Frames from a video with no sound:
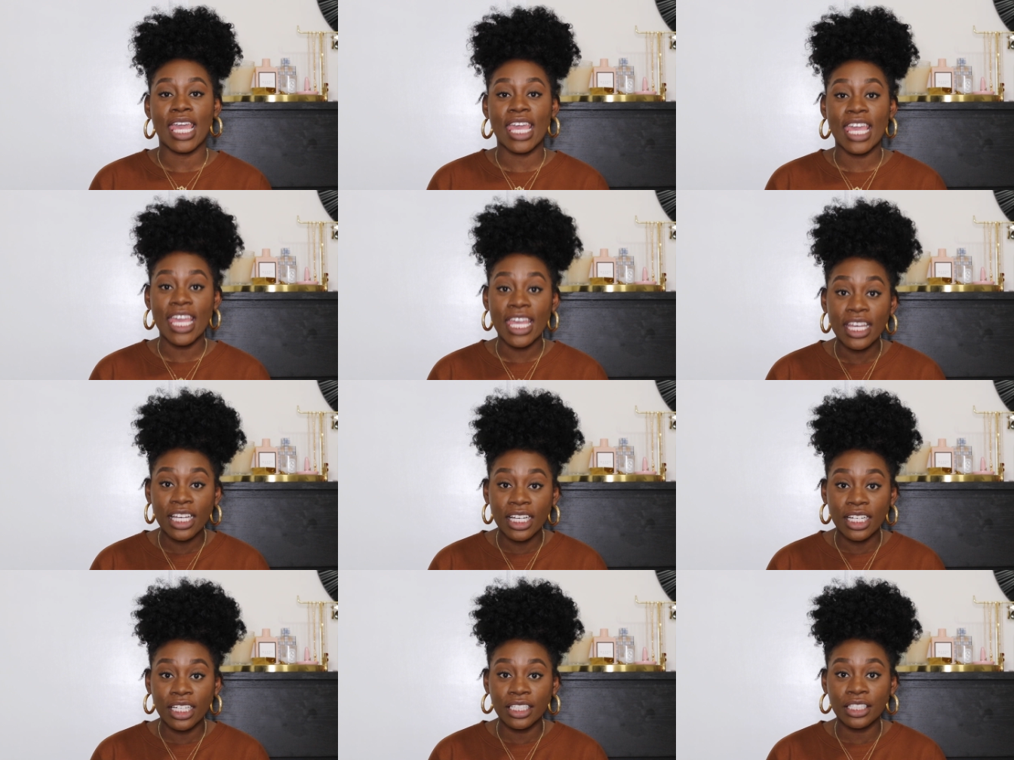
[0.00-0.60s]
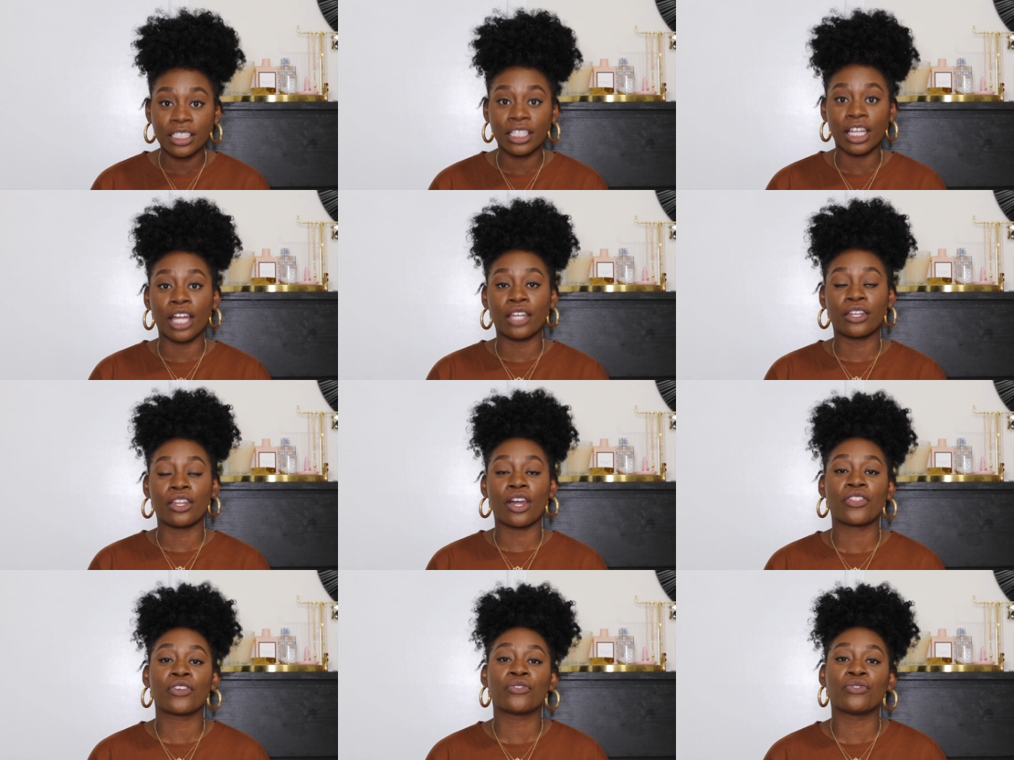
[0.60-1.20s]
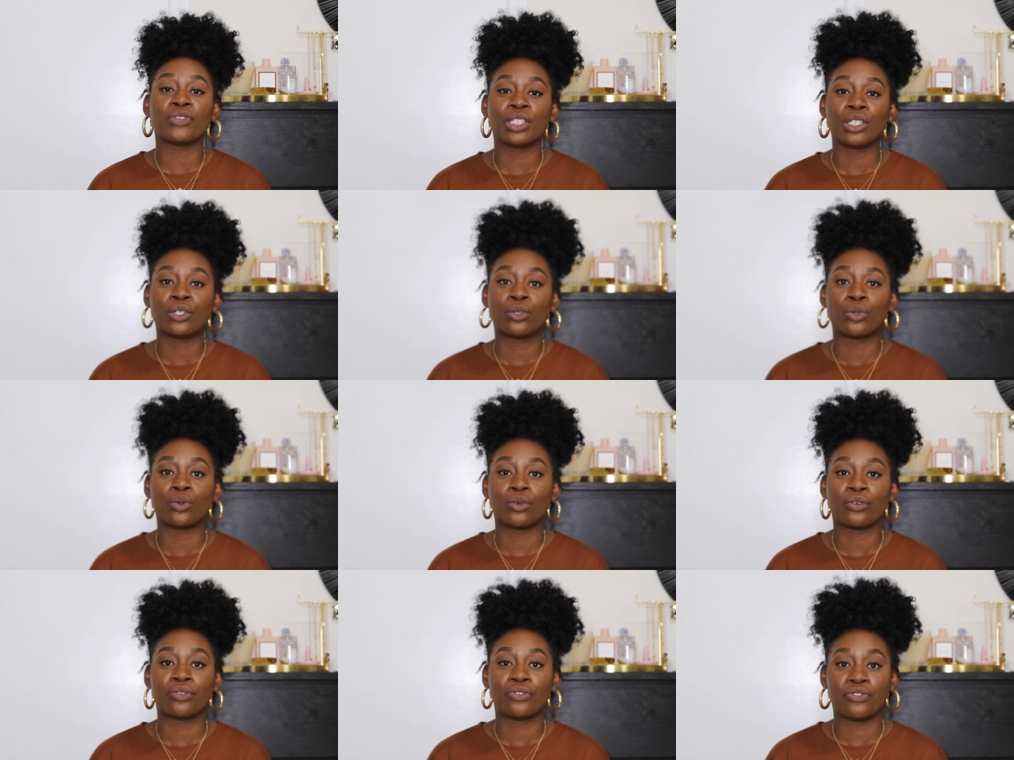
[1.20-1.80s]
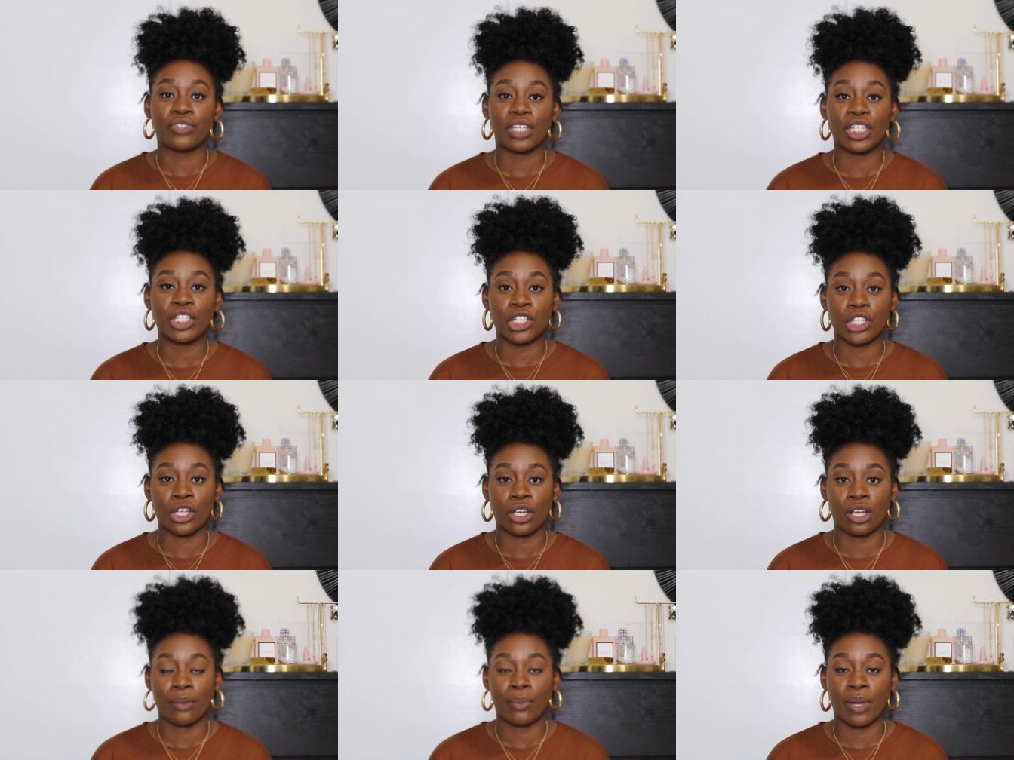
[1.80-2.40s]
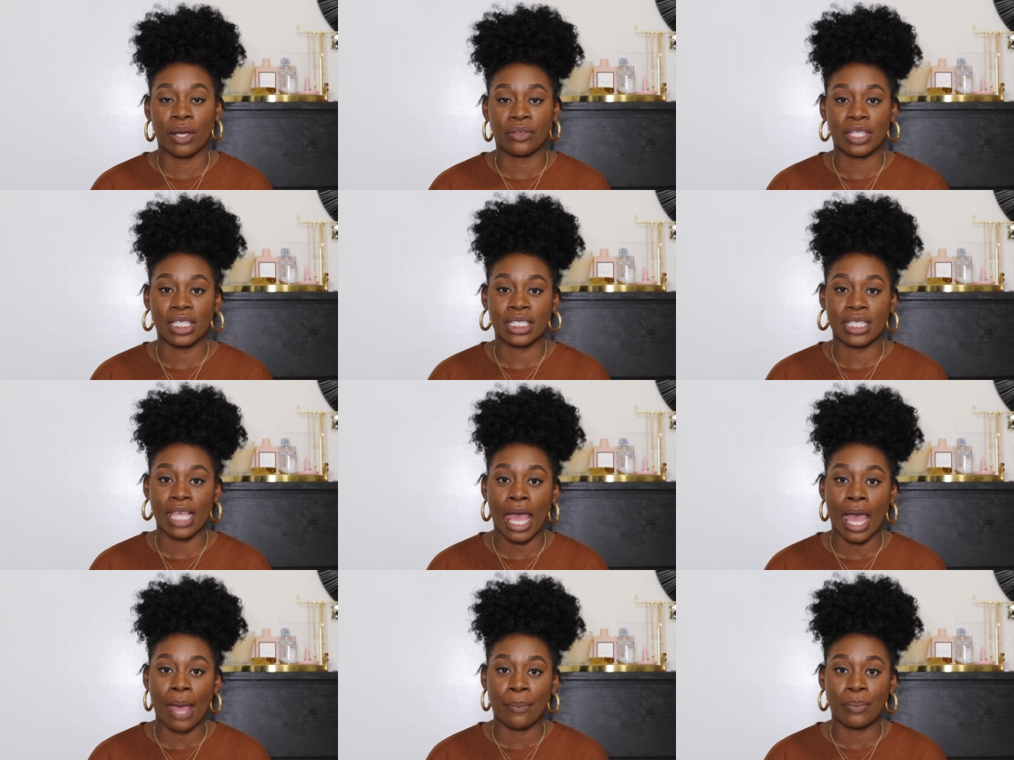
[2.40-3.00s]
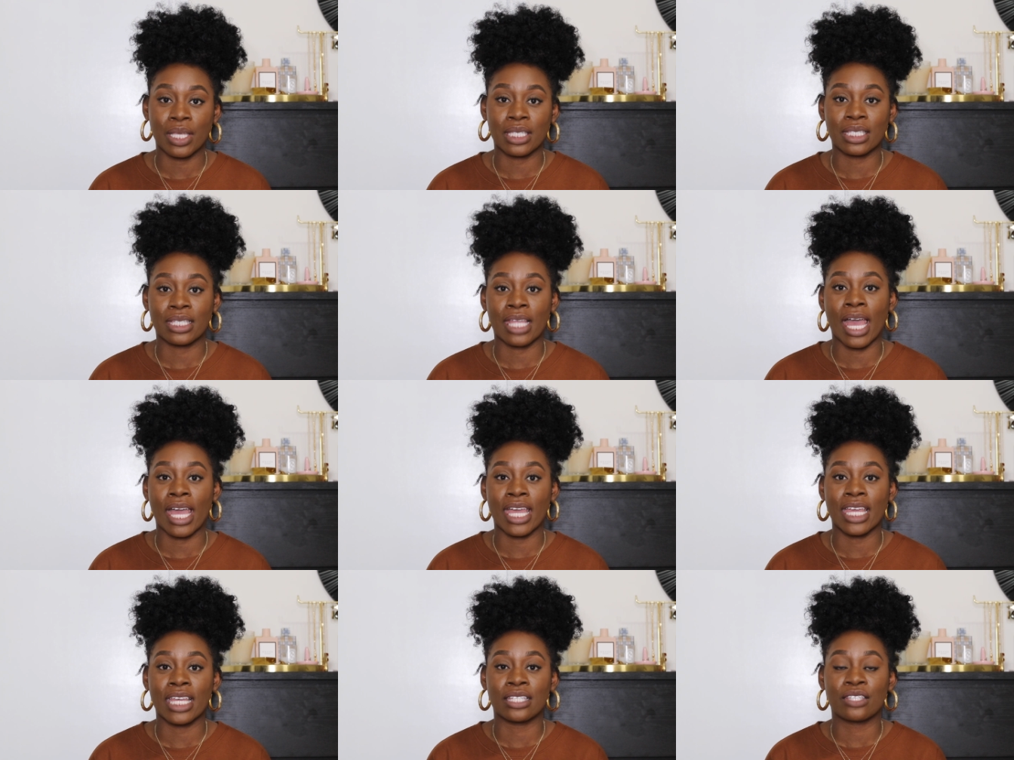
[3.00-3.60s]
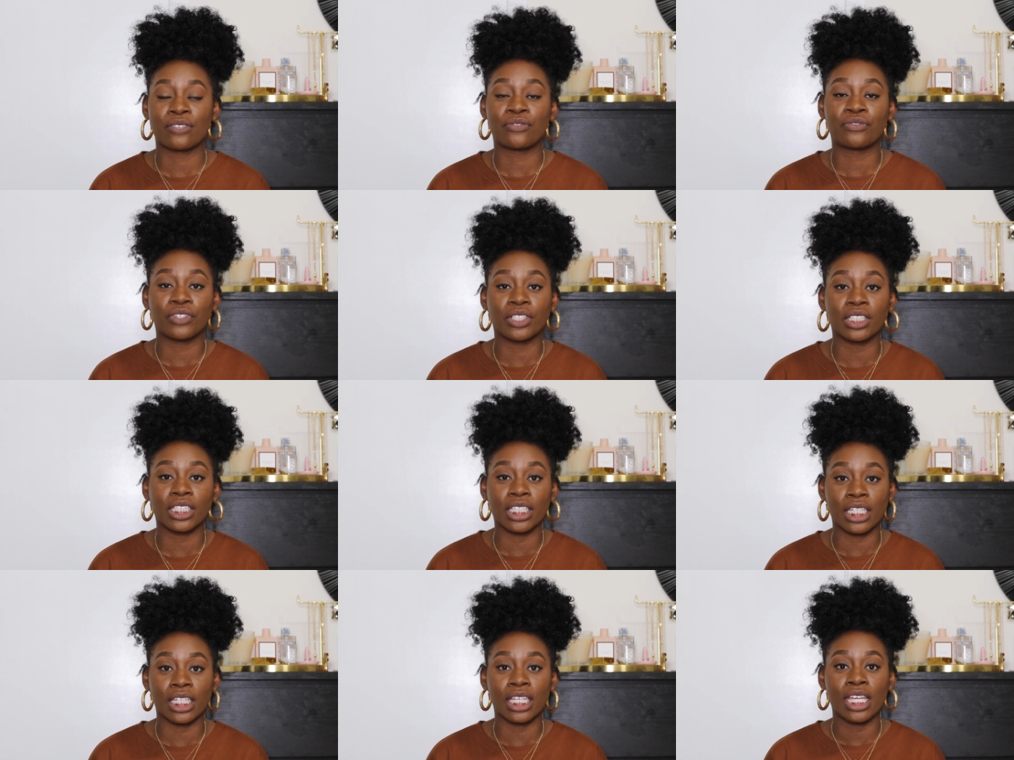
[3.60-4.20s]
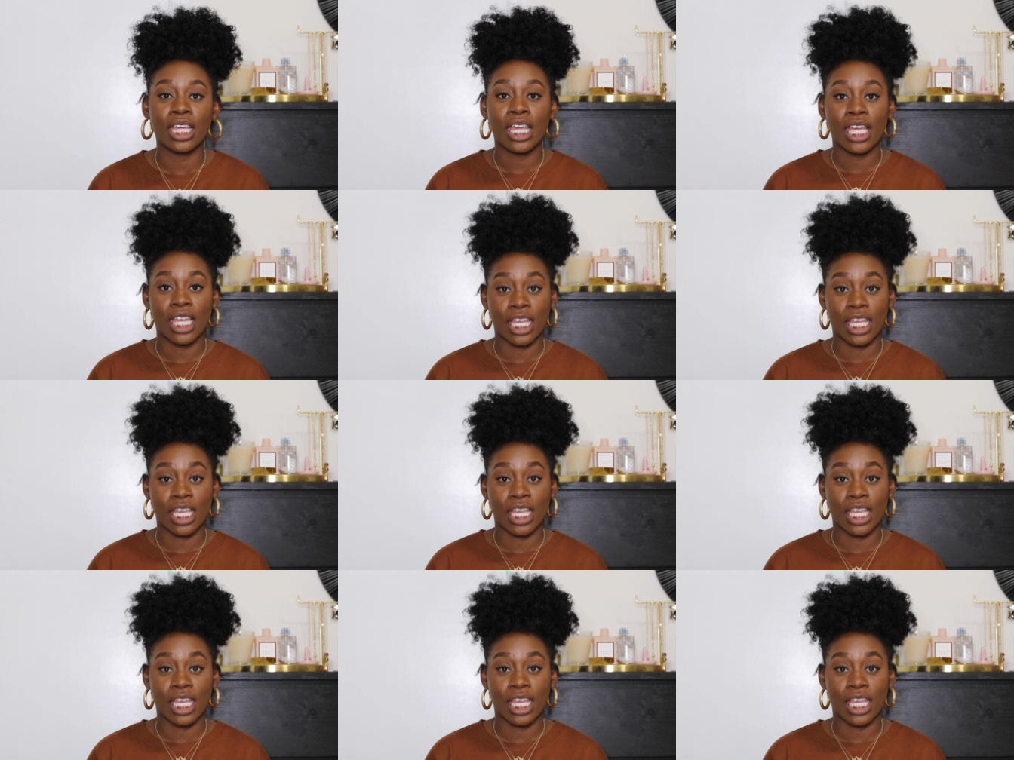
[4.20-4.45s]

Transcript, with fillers: And another really cool feature about this app is that it's fully